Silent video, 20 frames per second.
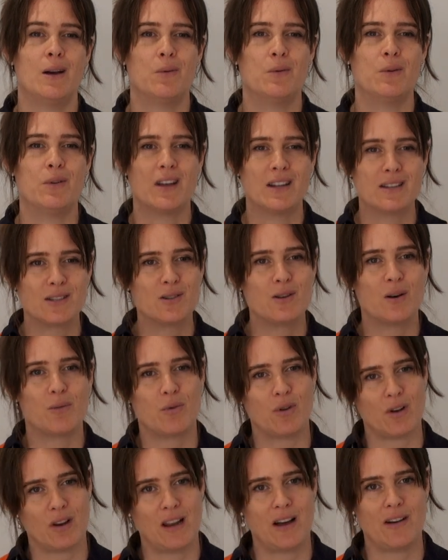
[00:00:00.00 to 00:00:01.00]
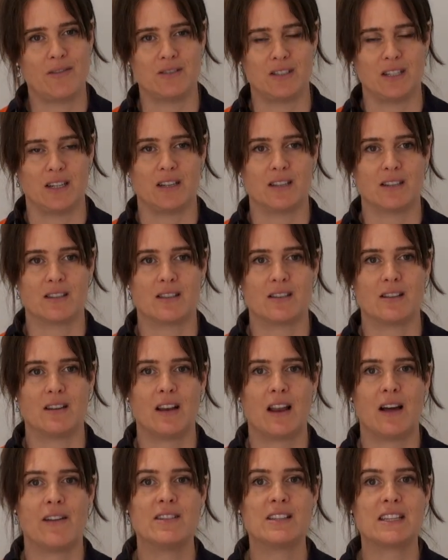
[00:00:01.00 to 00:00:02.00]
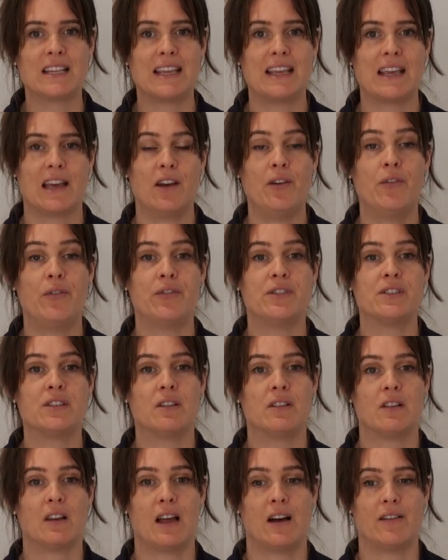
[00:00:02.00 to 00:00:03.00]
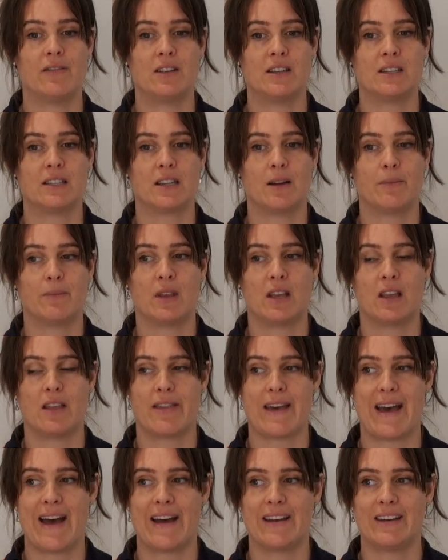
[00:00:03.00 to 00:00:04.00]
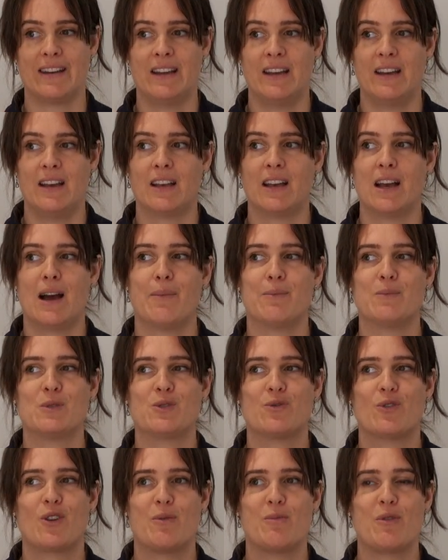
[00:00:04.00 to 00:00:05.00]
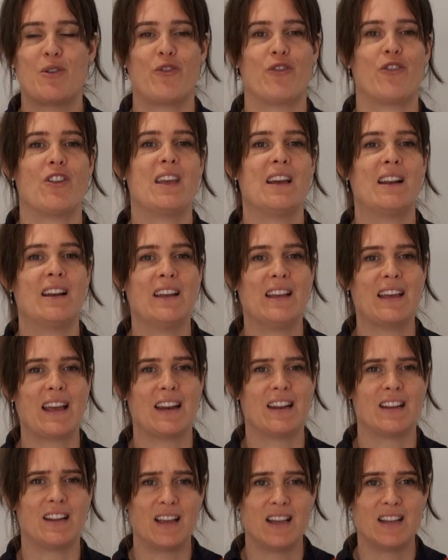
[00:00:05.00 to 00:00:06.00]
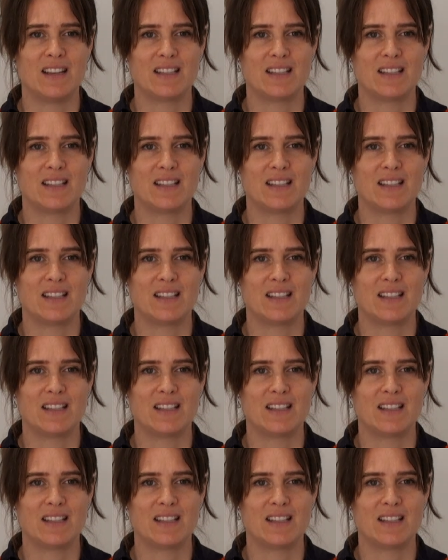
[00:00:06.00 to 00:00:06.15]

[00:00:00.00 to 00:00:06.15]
Well, that's not what love does. Love is a gift. Love is something that comes from a feeling, and it